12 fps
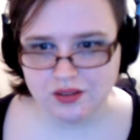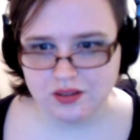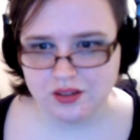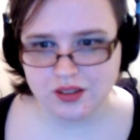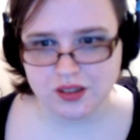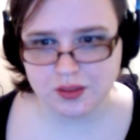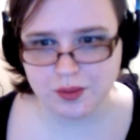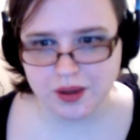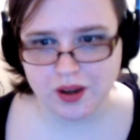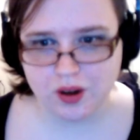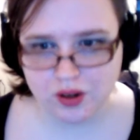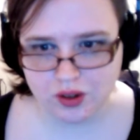Just
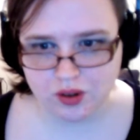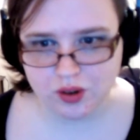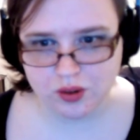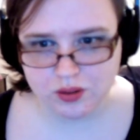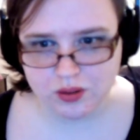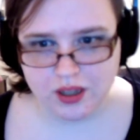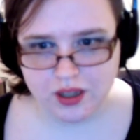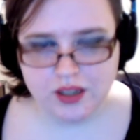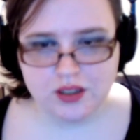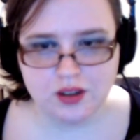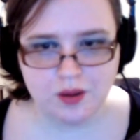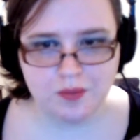on your own.
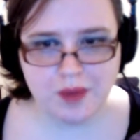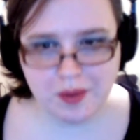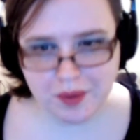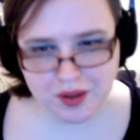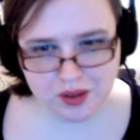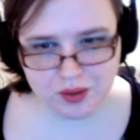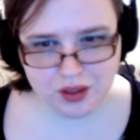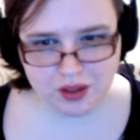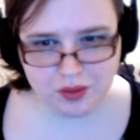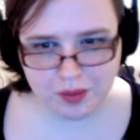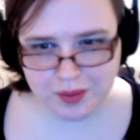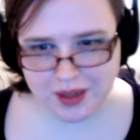So maybe I'll do another
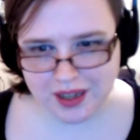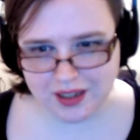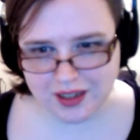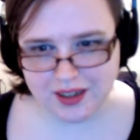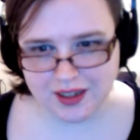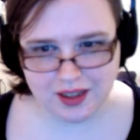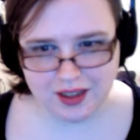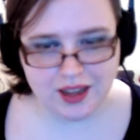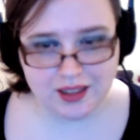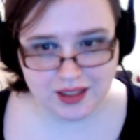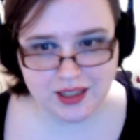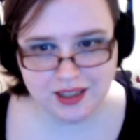one, but I
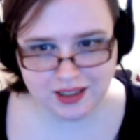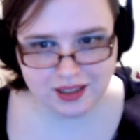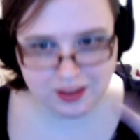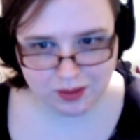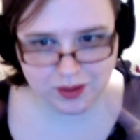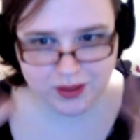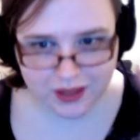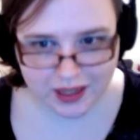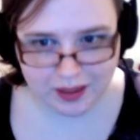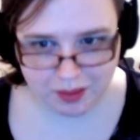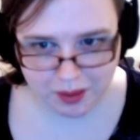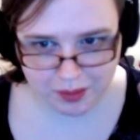think
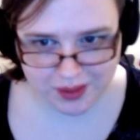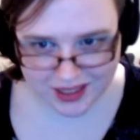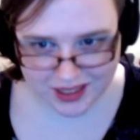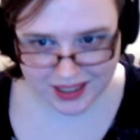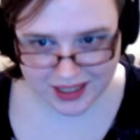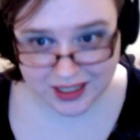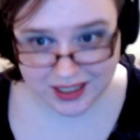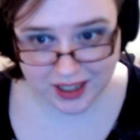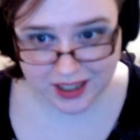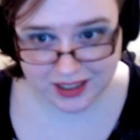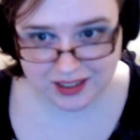really people need to get in their heads